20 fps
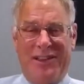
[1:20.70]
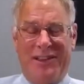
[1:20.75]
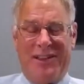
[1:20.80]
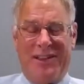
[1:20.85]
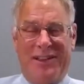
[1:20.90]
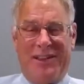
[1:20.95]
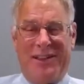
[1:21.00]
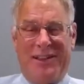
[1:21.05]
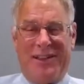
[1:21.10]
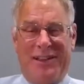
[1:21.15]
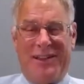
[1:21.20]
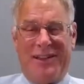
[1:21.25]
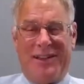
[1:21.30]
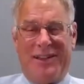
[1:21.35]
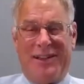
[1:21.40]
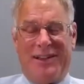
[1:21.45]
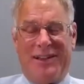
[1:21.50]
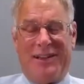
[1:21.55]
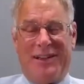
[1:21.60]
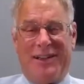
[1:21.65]
No.
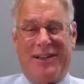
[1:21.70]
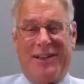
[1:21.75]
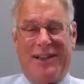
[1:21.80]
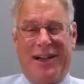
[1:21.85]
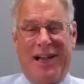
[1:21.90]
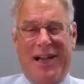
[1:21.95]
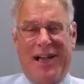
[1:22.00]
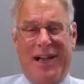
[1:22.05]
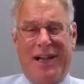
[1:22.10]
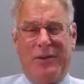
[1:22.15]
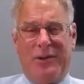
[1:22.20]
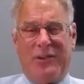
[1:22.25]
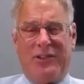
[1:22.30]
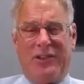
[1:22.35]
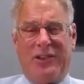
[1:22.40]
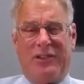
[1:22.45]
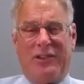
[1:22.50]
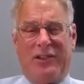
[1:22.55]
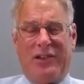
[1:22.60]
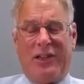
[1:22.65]
I would
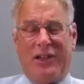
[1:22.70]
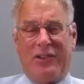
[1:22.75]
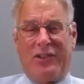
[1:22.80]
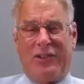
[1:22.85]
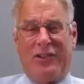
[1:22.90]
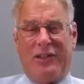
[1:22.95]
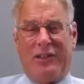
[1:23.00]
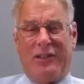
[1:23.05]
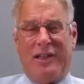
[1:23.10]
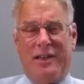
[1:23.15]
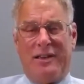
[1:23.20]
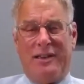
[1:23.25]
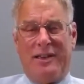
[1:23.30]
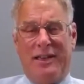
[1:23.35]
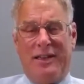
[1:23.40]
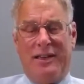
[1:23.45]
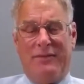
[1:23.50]
suggest the Lundin